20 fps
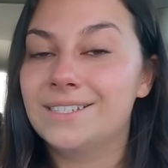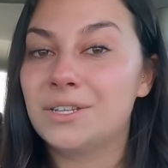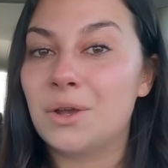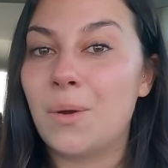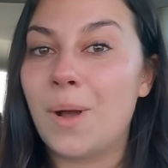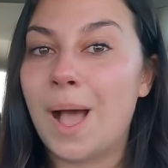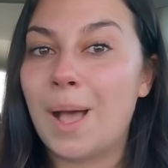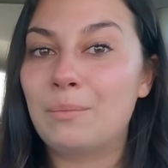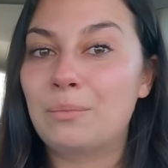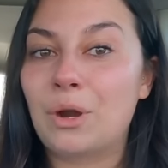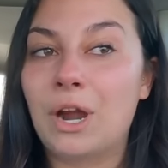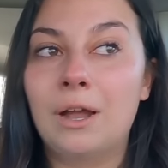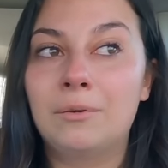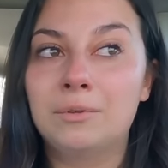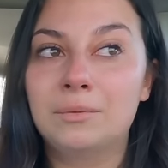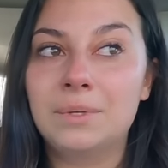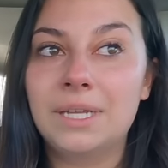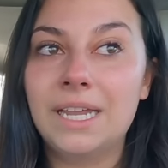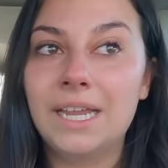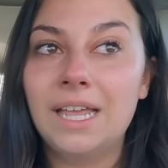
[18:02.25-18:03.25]
So I'm
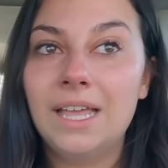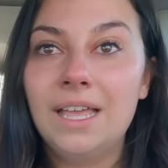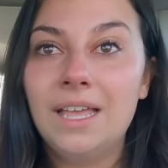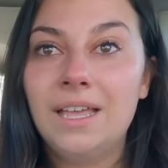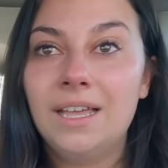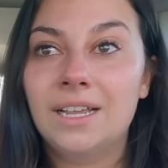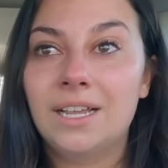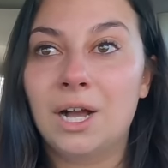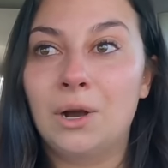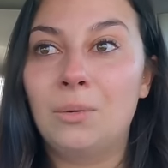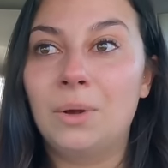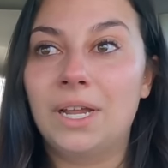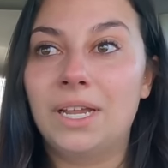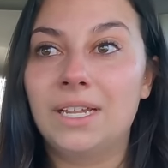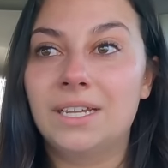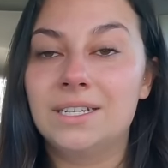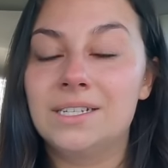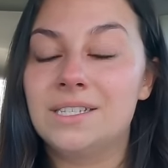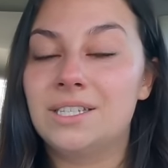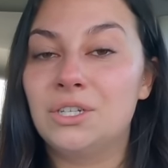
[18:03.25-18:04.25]
probably
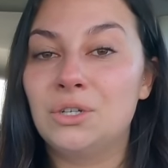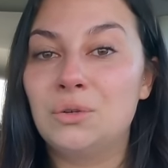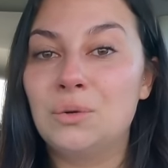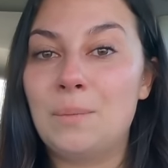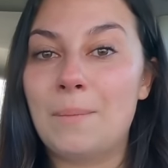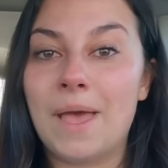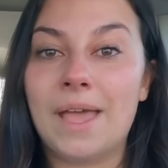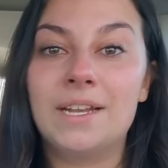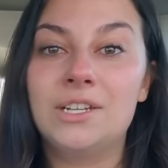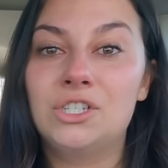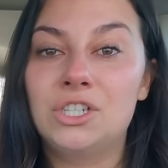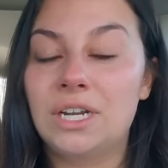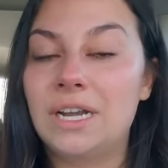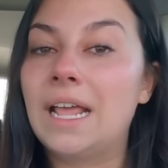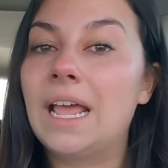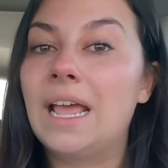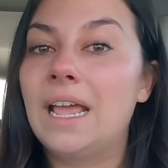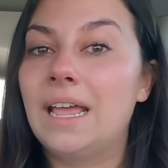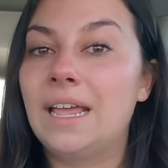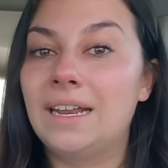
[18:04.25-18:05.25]
going to mention
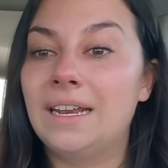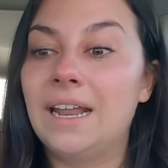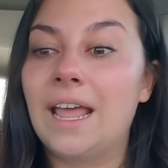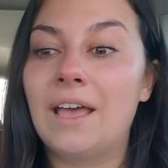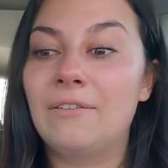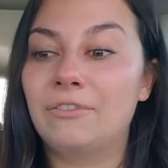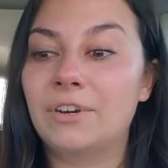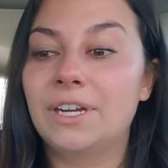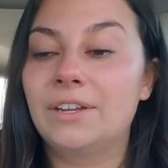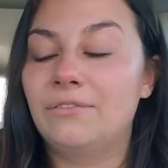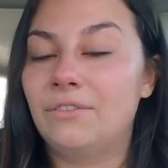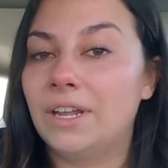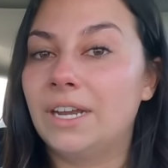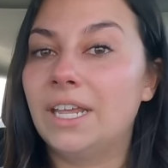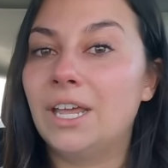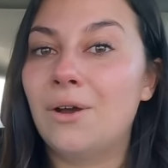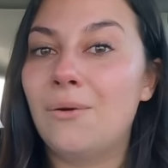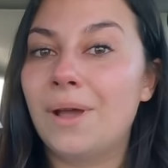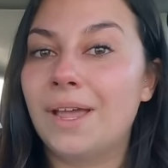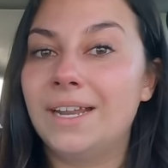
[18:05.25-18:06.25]
it in every video.